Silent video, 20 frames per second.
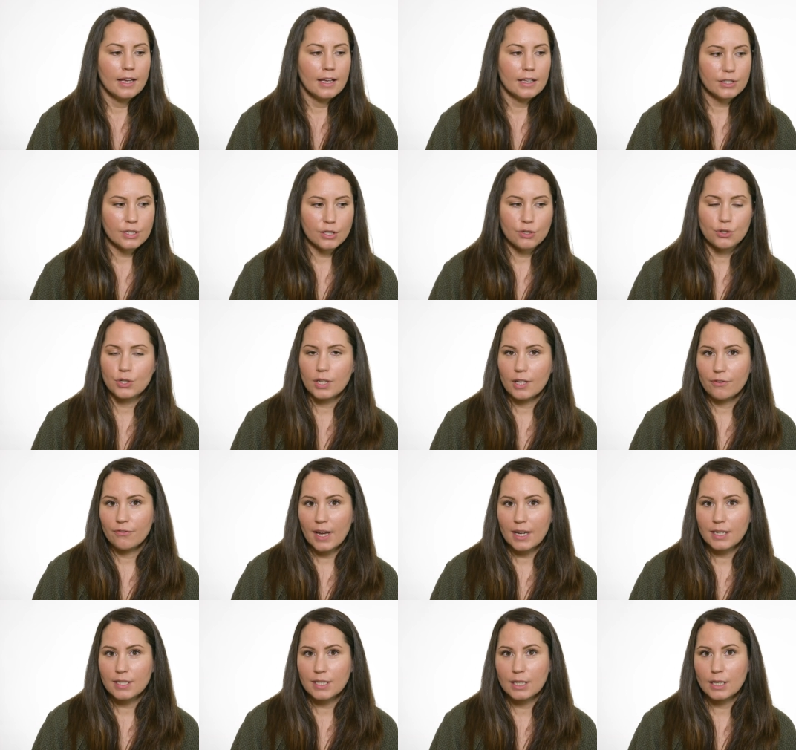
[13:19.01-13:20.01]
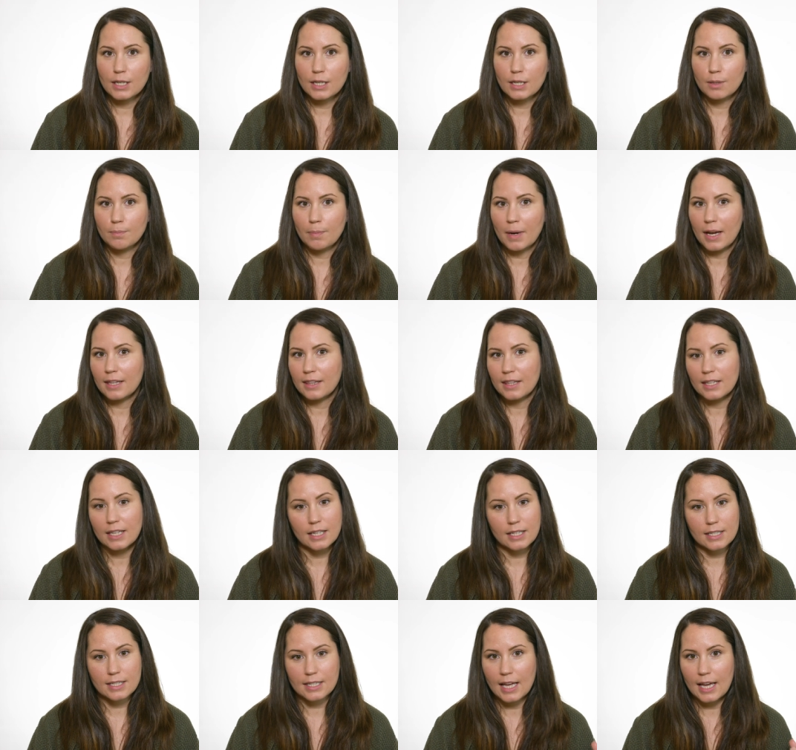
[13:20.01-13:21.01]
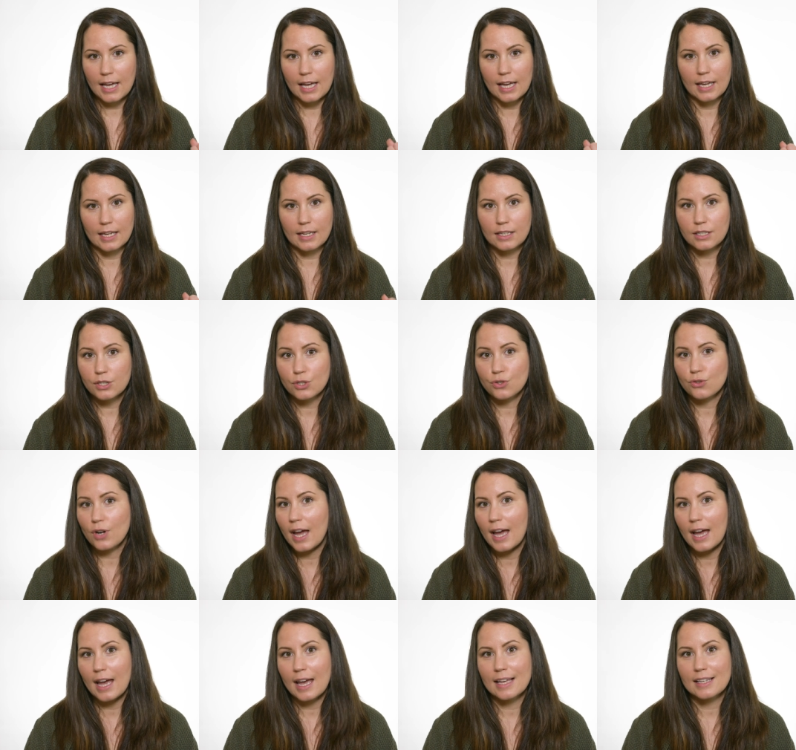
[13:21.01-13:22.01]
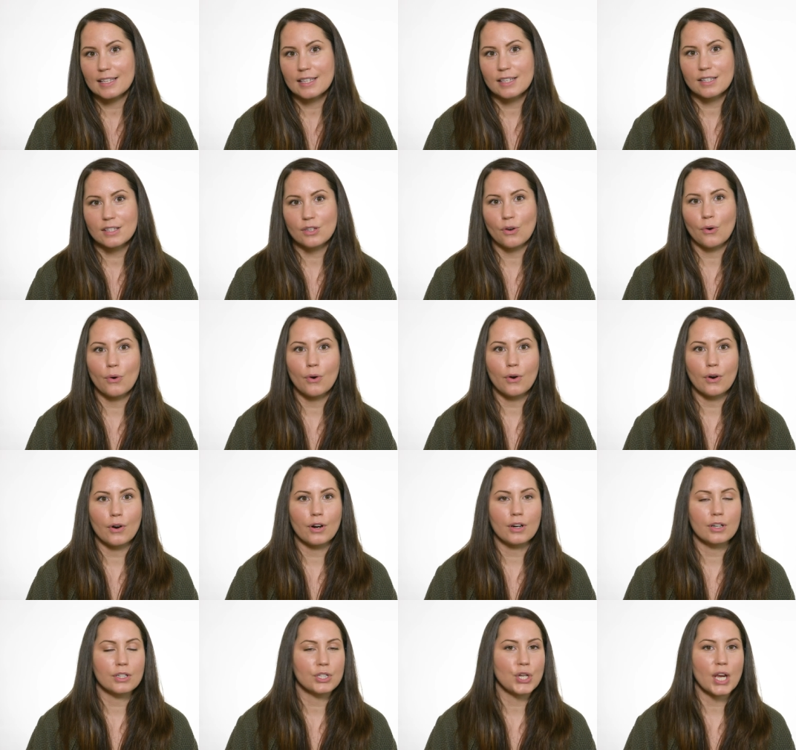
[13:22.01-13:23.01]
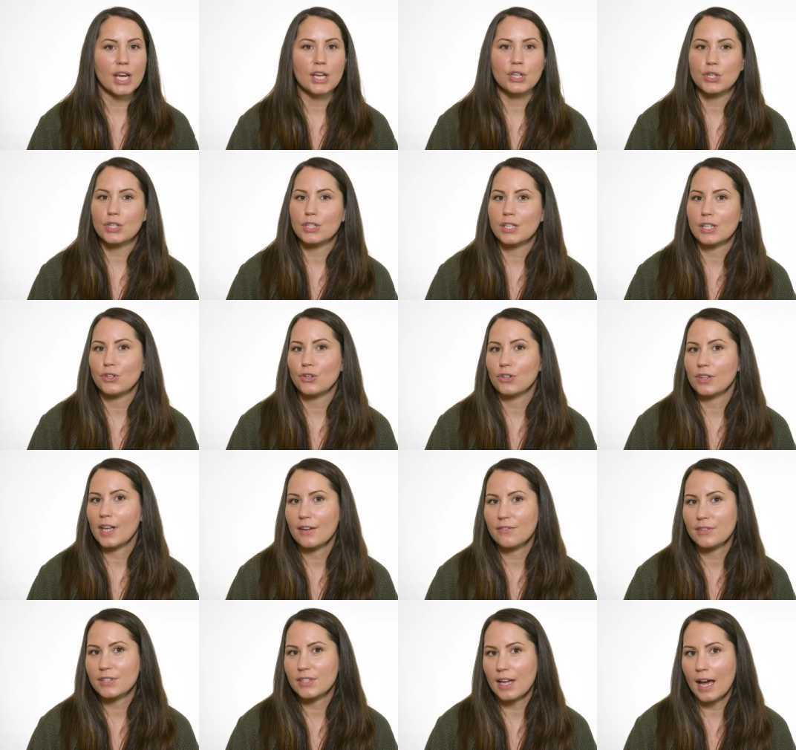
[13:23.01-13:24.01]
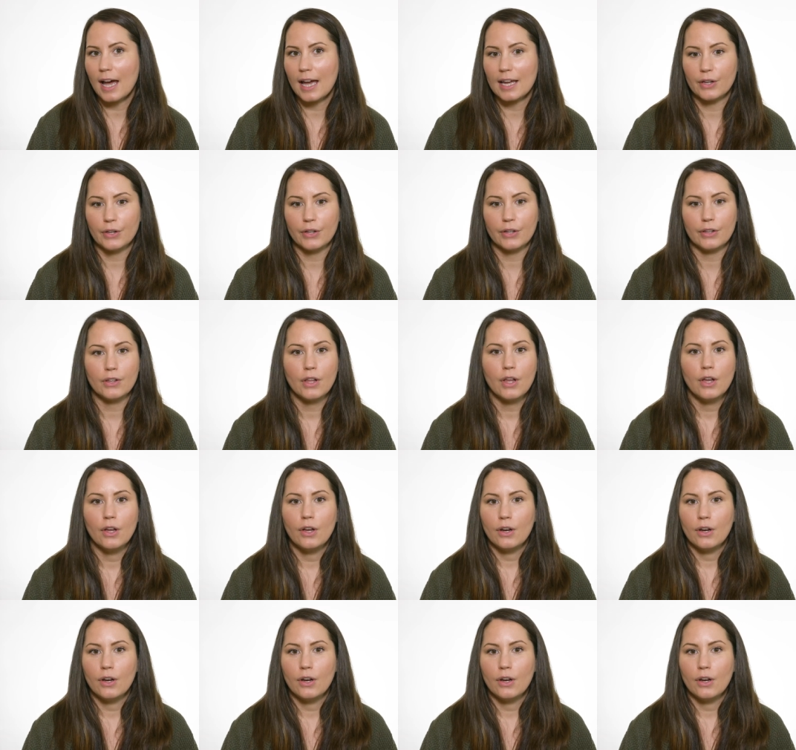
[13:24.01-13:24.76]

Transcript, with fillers: it's usually affected by things like stress or changes in your lifestyle